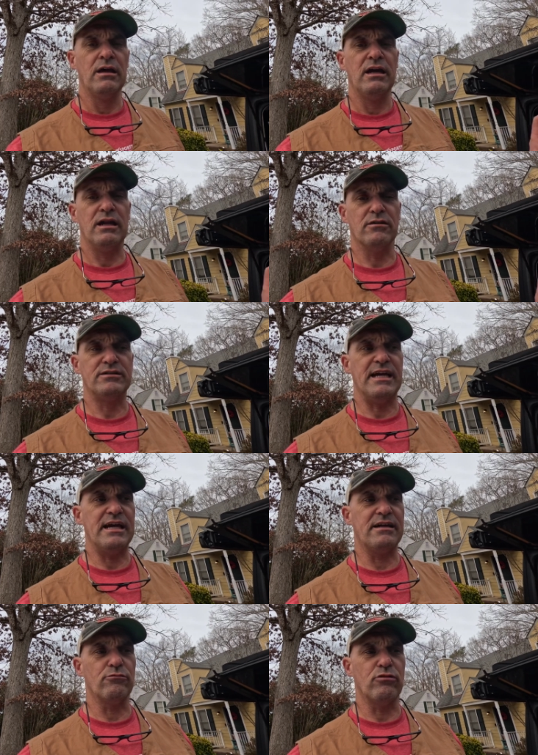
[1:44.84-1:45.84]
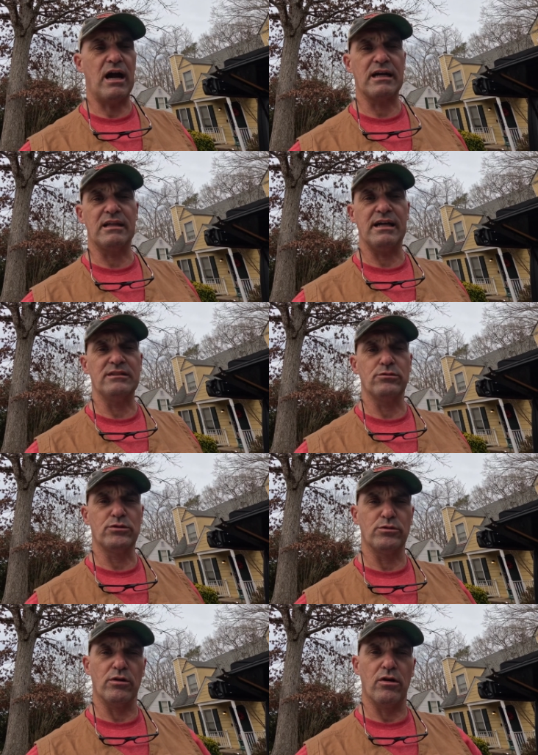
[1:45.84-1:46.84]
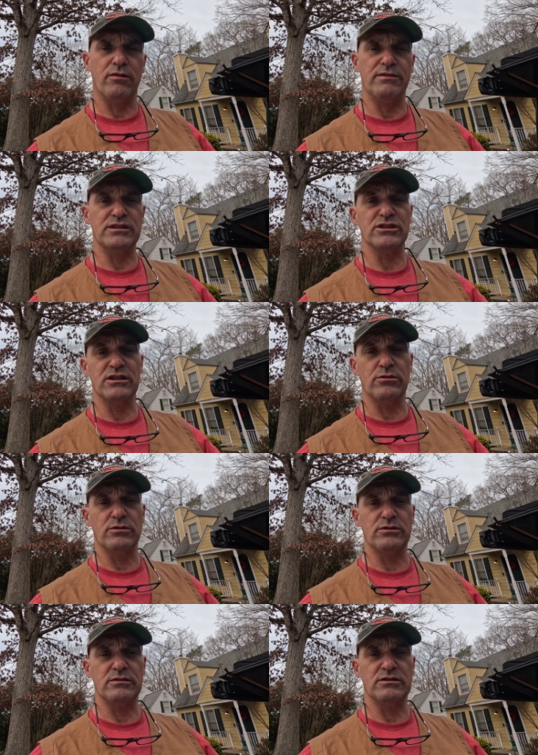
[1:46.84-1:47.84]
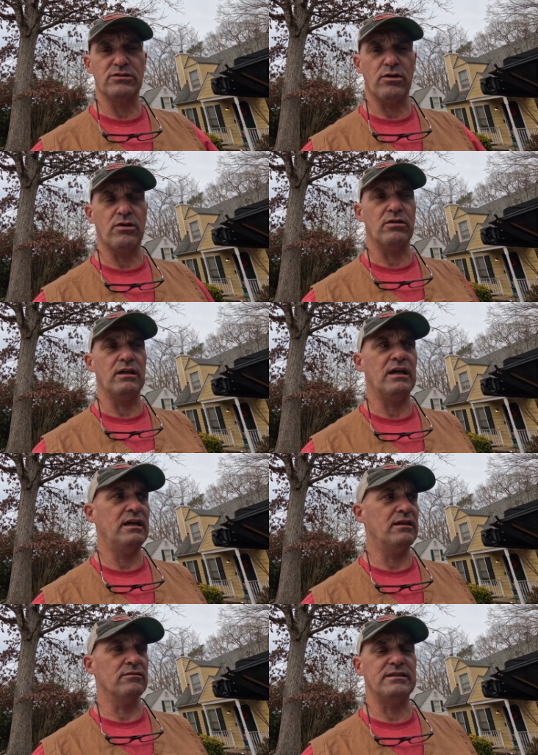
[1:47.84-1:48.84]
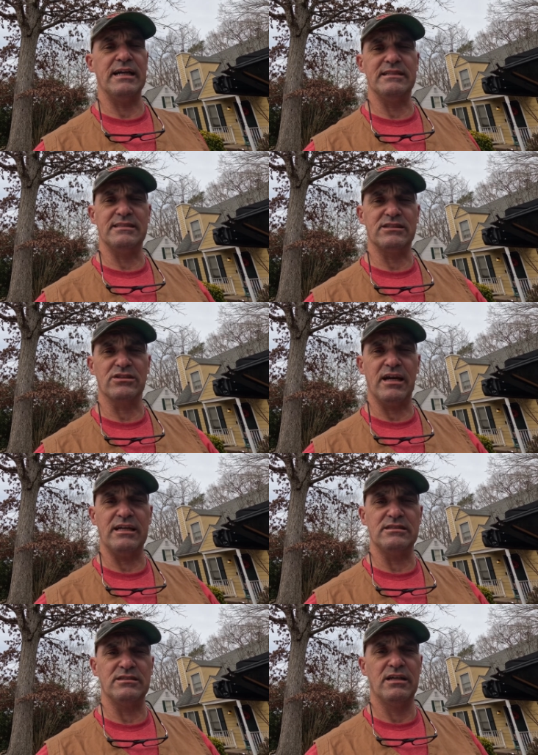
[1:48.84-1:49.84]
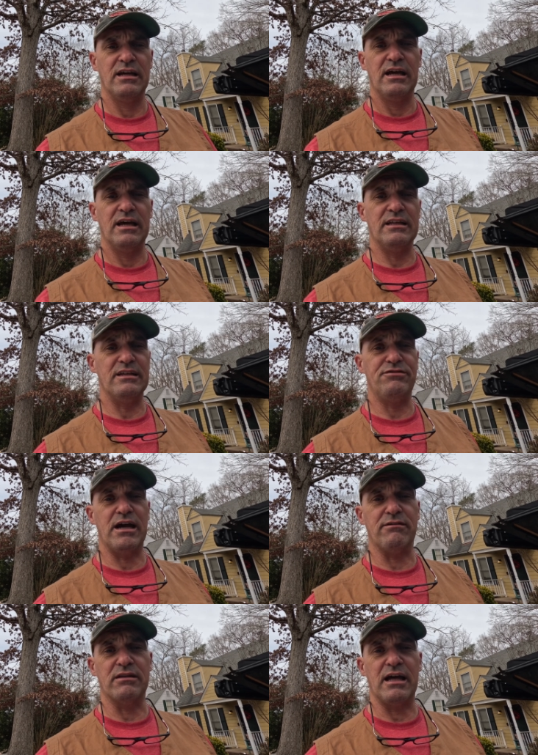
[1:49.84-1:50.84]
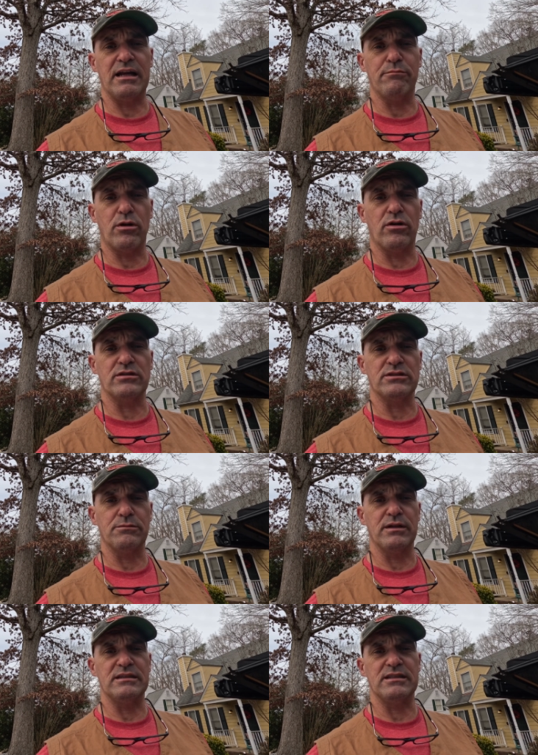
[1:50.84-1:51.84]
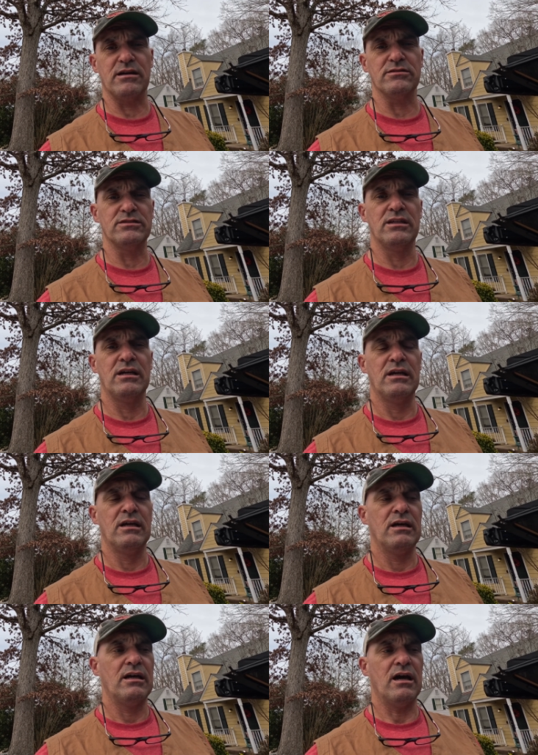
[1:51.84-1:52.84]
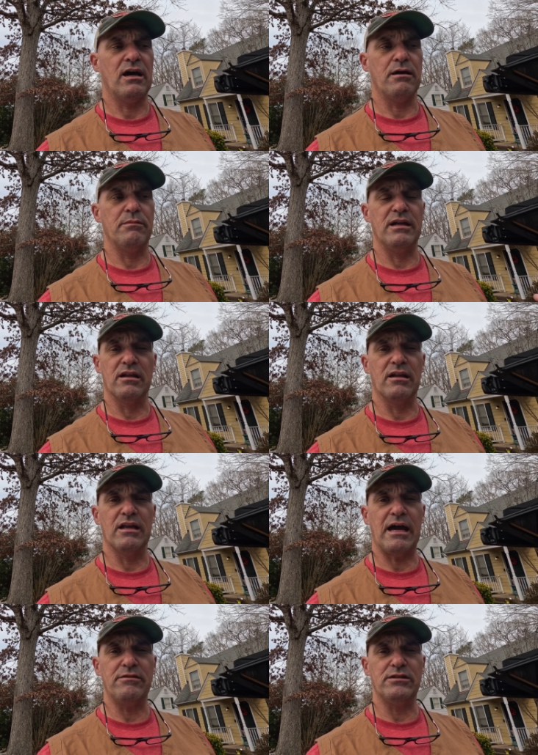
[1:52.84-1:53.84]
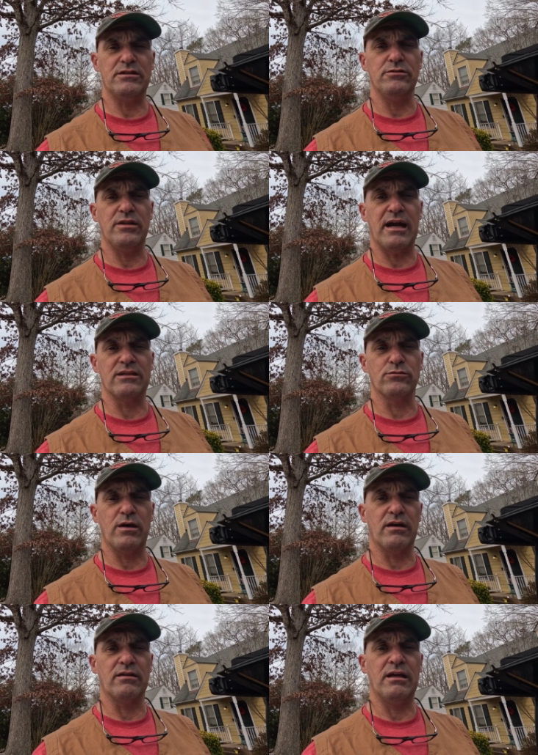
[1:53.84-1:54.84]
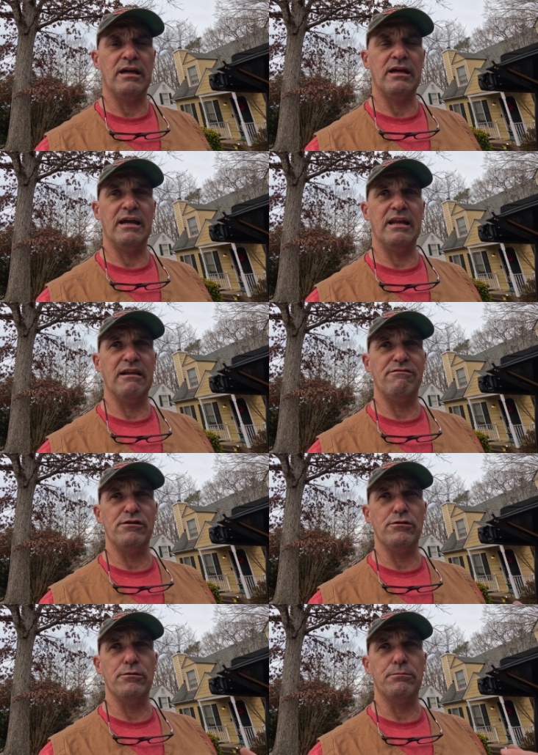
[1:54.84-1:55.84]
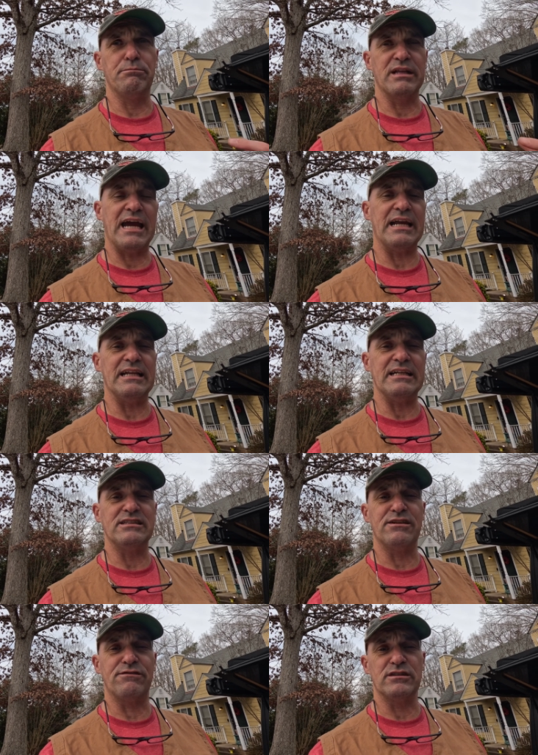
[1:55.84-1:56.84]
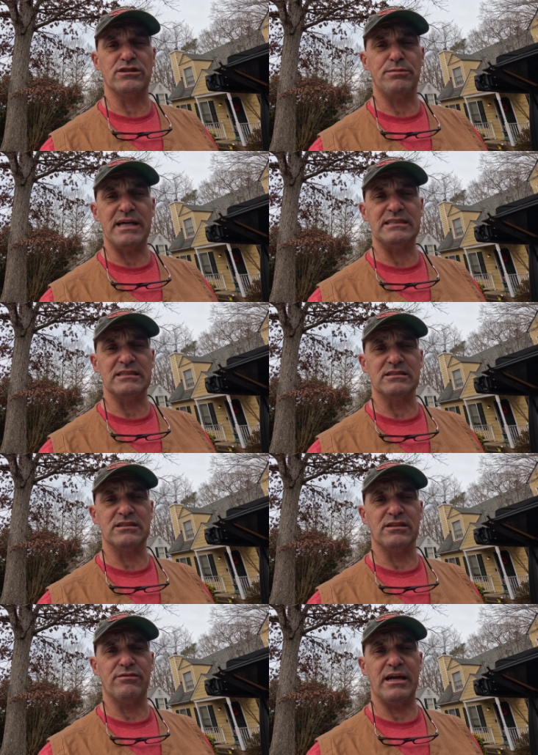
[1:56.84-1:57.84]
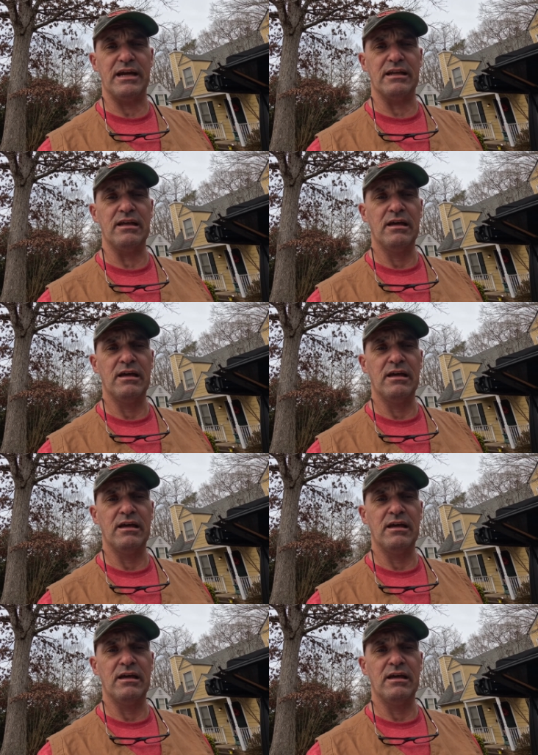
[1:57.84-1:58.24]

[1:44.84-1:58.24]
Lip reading: It'll take rock lights, which we're eventually going to install. It'll take ditch lights, and then if you have a light bar someplace else, it'll allow you to do that as well. And if you plan it in different spaces in the van,